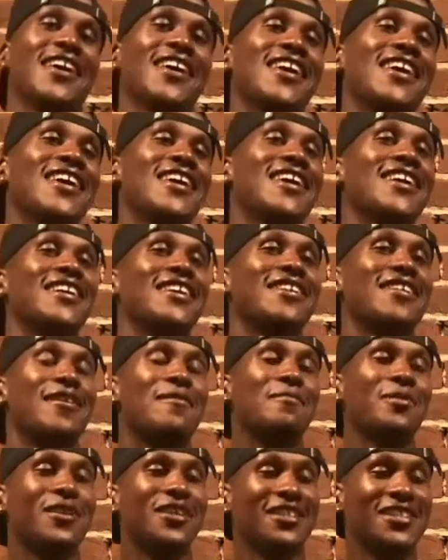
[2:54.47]
and
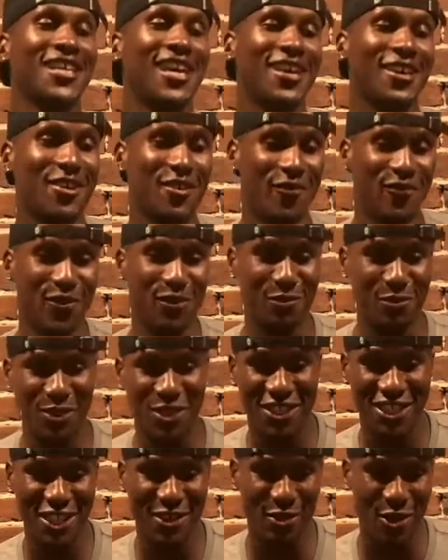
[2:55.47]
I'm gonna take you from
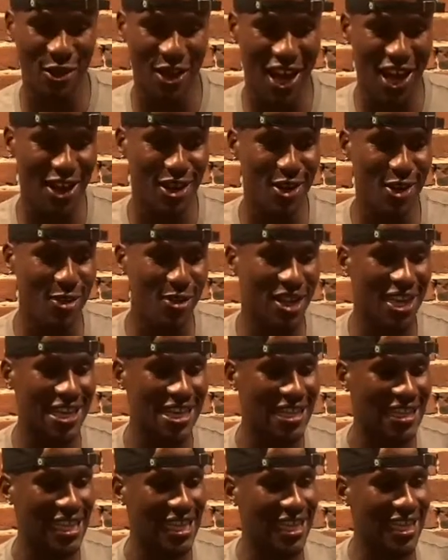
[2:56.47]
zero, not knowing
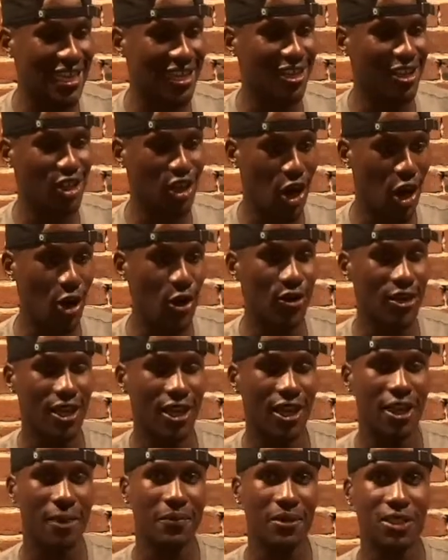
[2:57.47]
anything, and
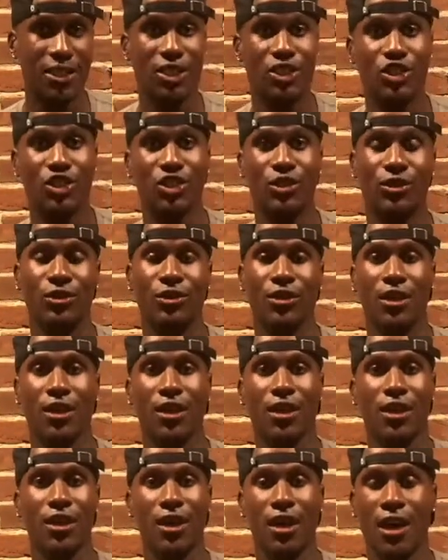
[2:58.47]
coding, and I'm gonna teach you
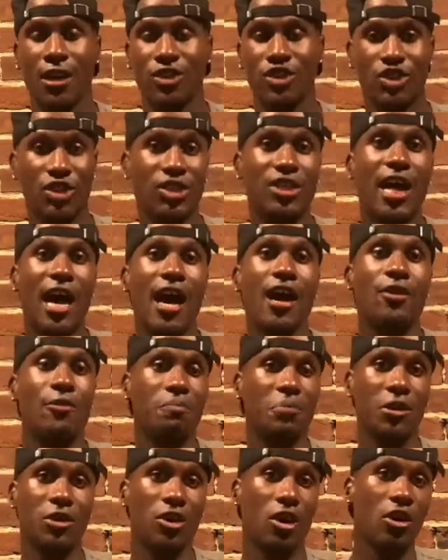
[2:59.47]
just how to
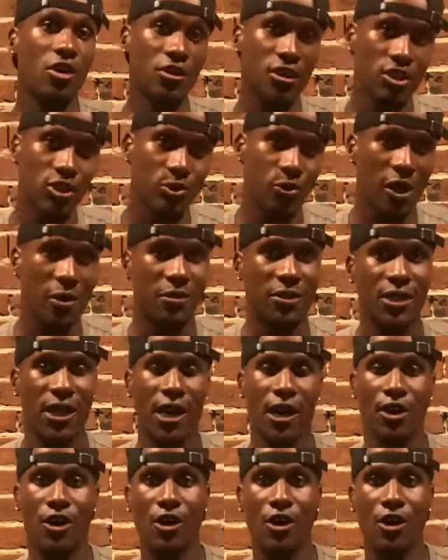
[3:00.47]
build all these websites,